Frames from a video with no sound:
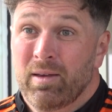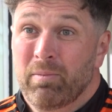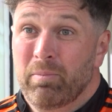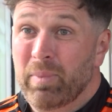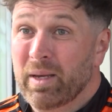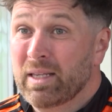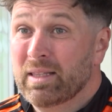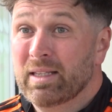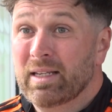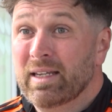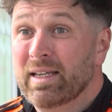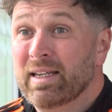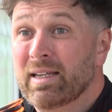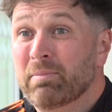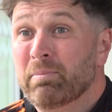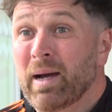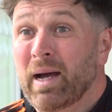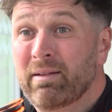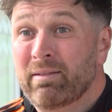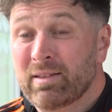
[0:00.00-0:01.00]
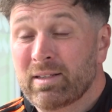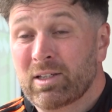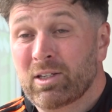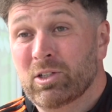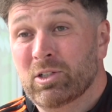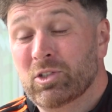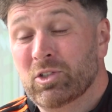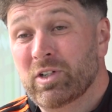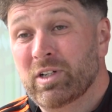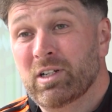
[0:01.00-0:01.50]
being the leading batter in the
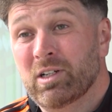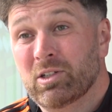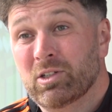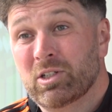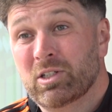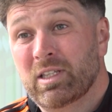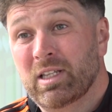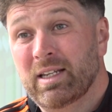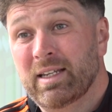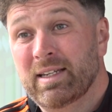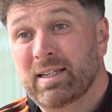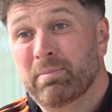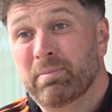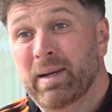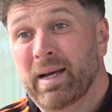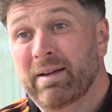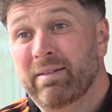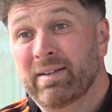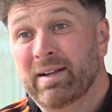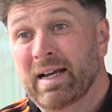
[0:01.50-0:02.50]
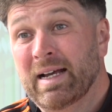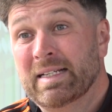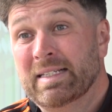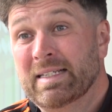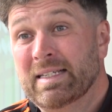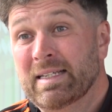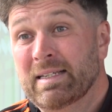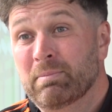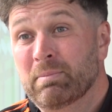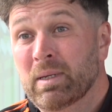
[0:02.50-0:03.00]
country, not just the leading batter in our
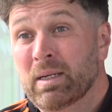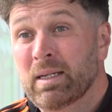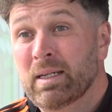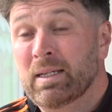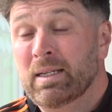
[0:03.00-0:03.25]
team.